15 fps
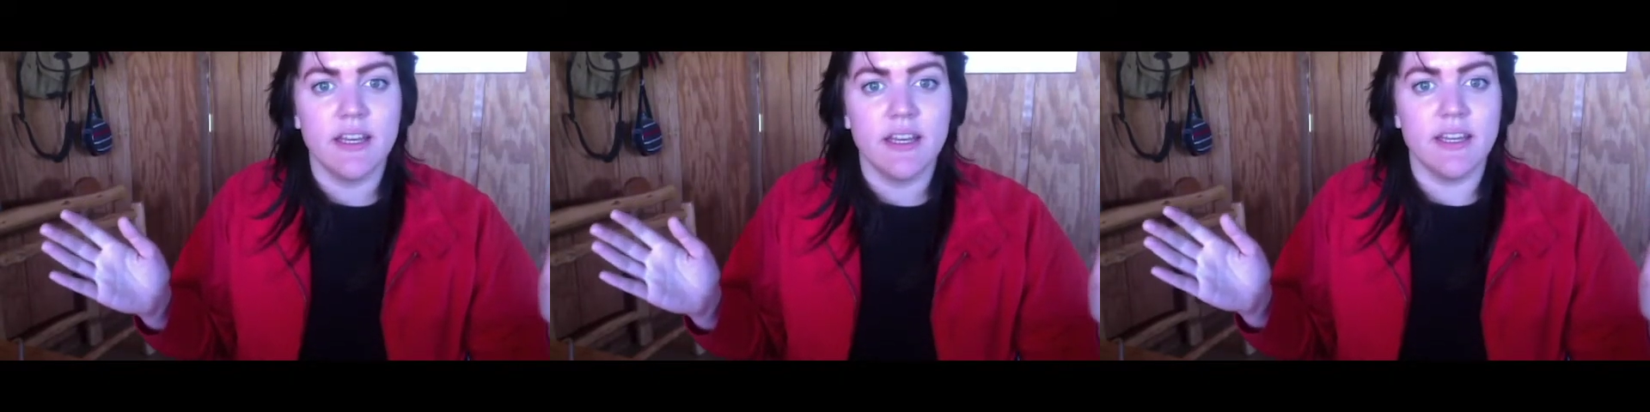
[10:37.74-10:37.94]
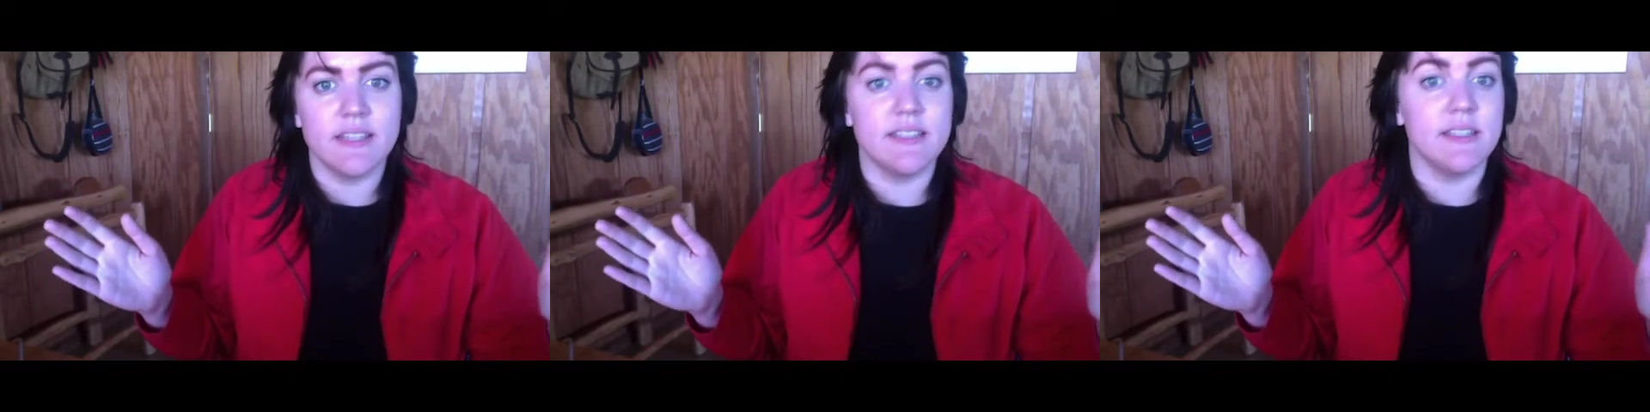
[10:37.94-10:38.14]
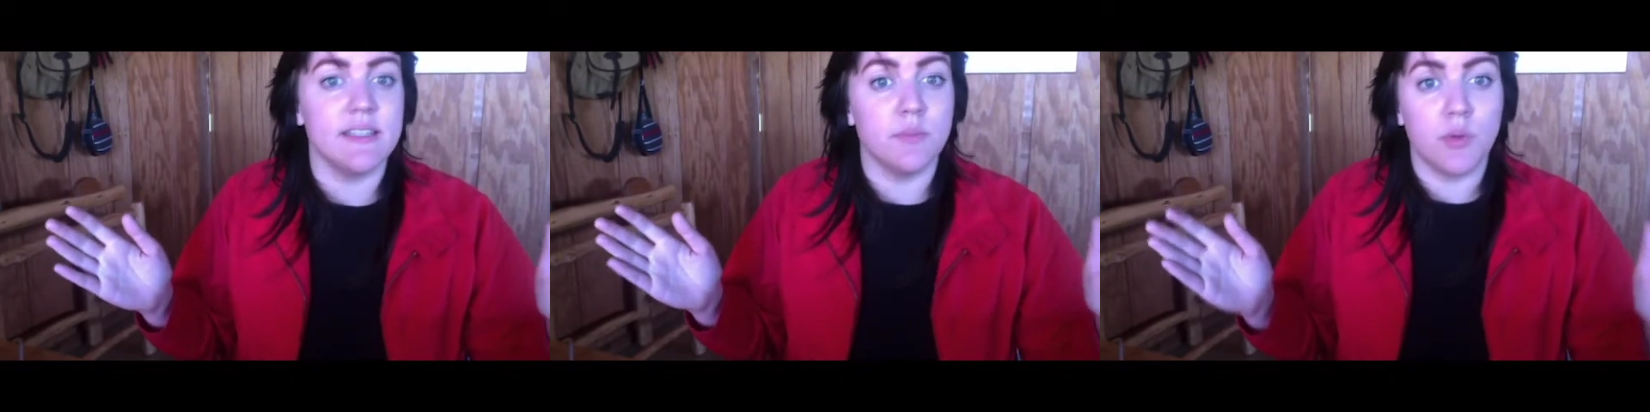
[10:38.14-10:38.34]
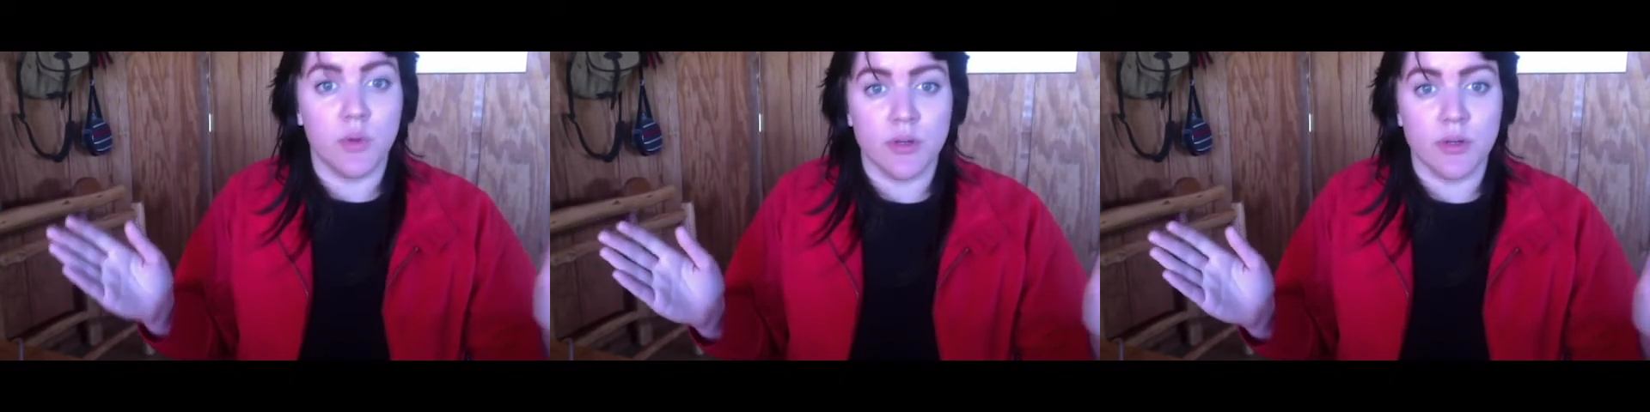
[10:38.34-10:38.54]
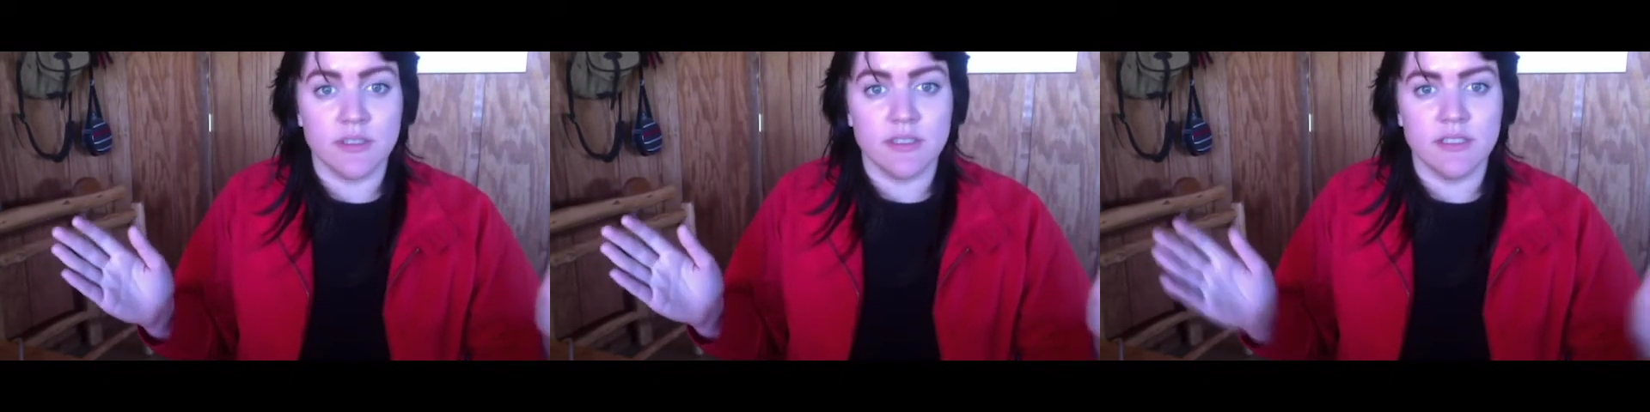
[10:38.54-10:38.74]
is
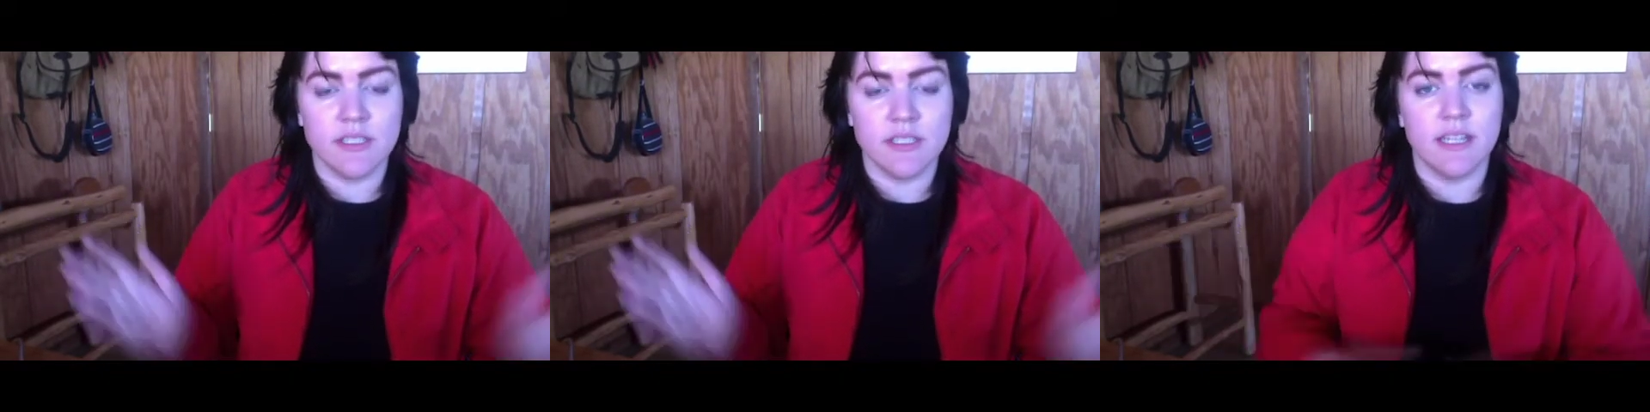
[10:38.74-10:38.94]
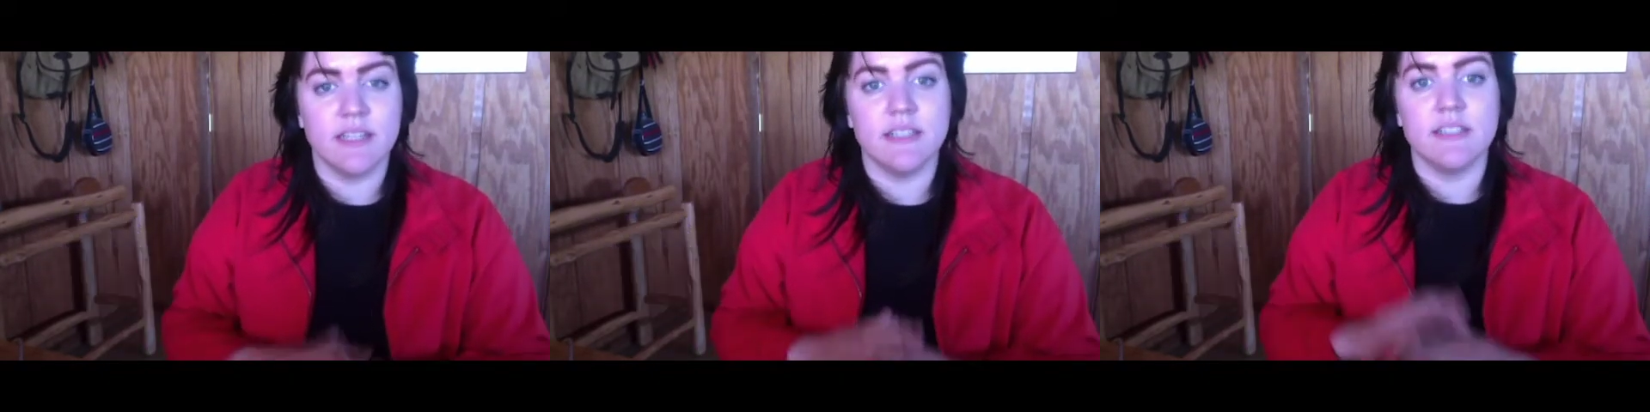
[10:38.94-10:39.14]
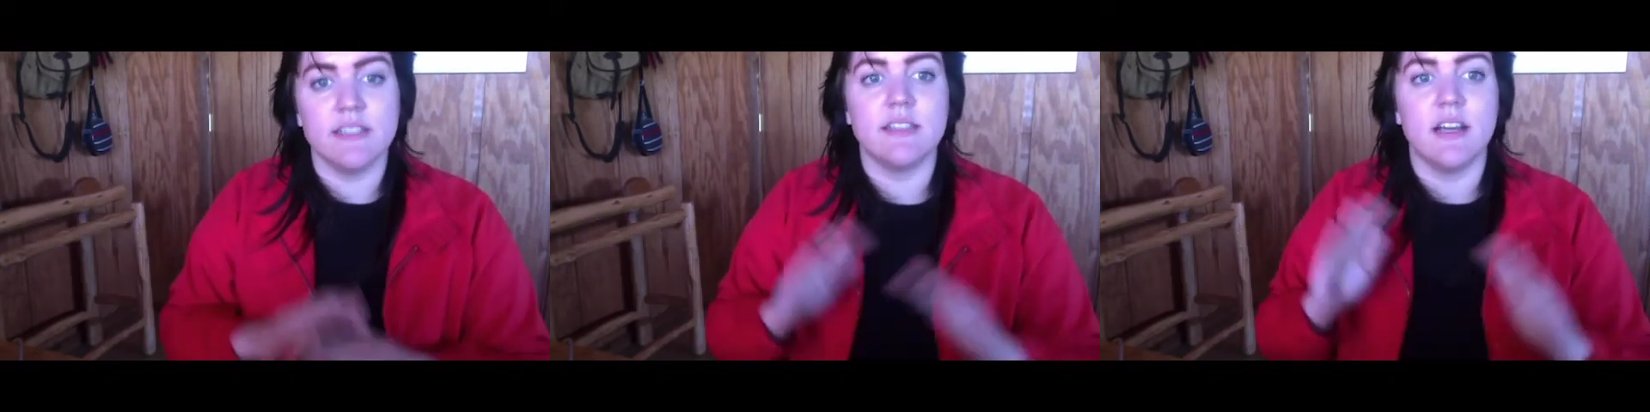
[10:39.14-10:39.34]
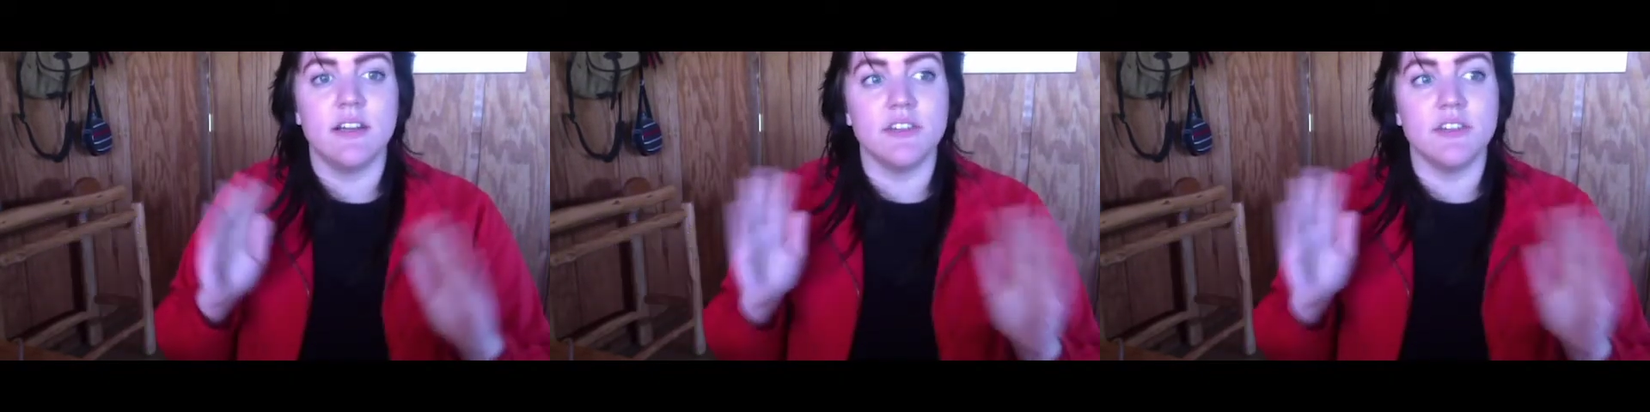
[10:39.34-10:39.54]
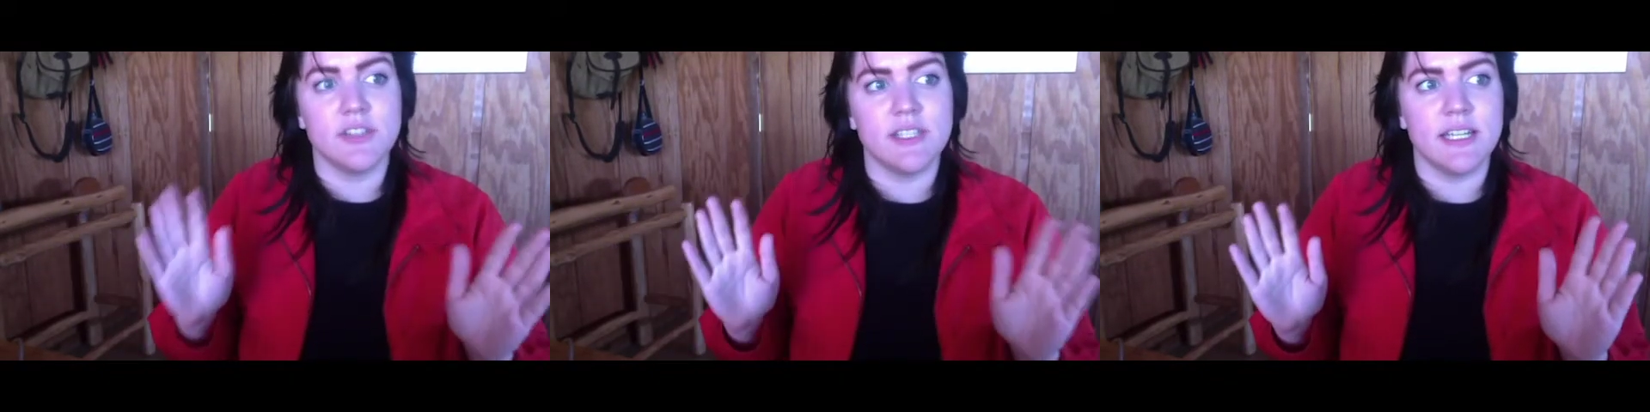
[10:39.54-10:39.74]
important and this
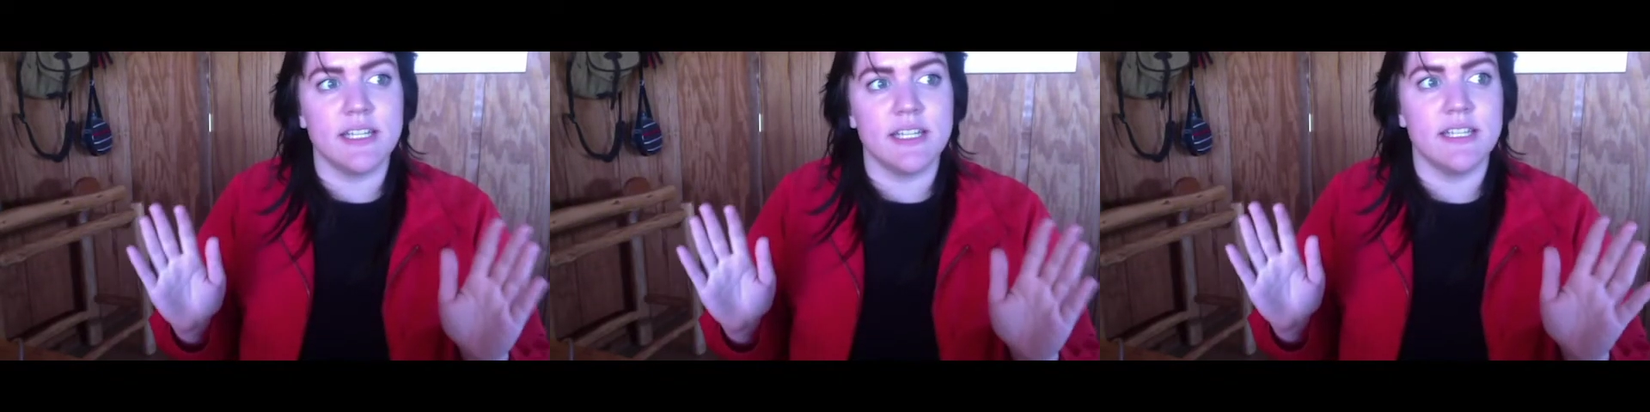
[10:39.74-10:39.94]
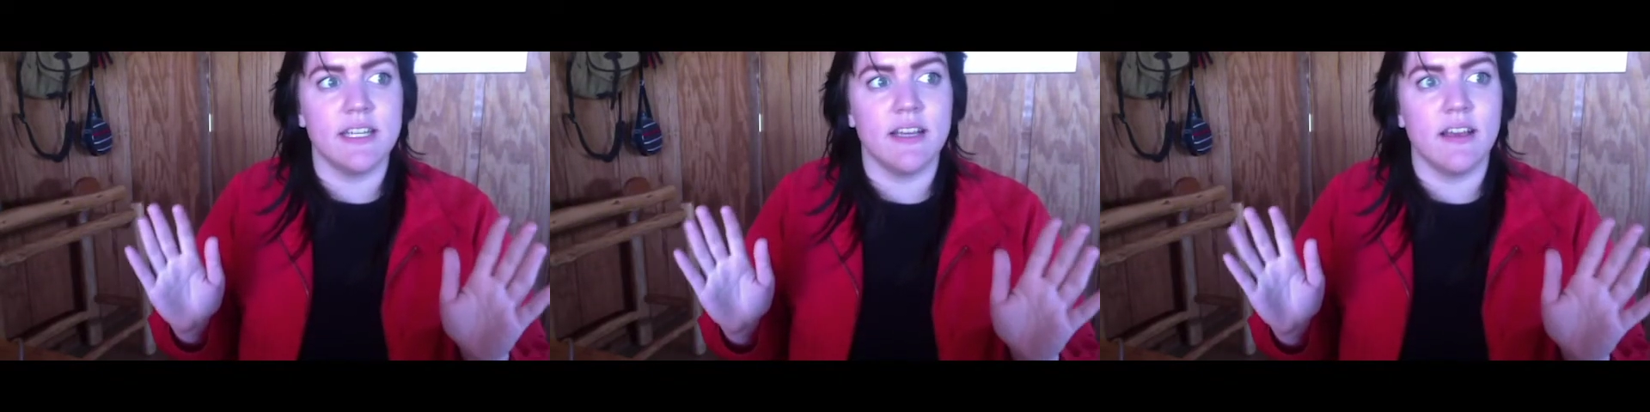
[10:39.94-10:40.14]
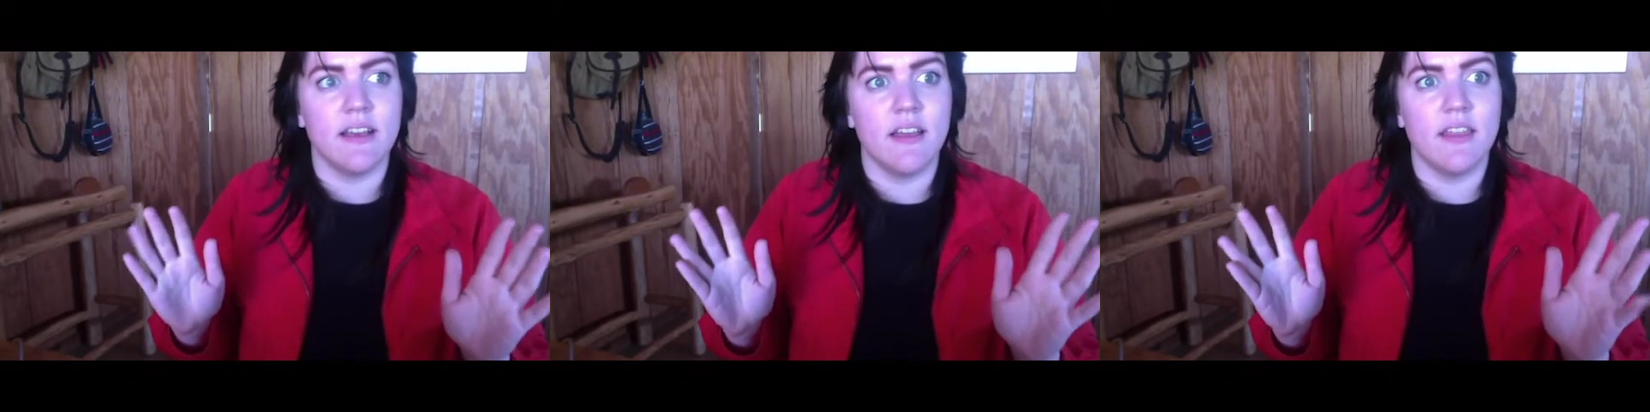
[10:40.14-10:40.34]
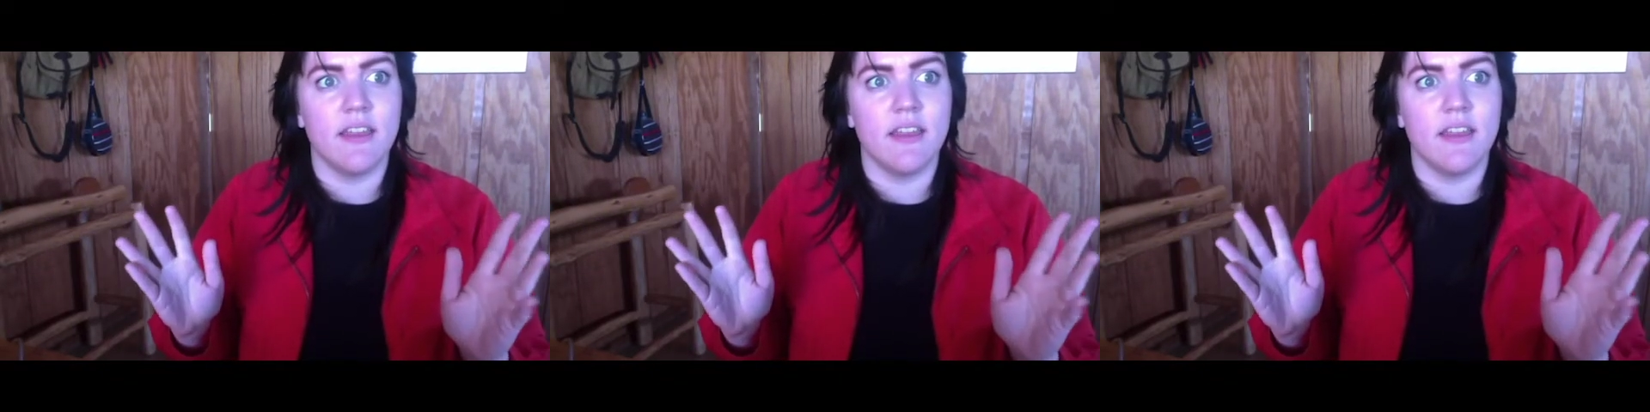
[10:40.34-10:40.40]
understanding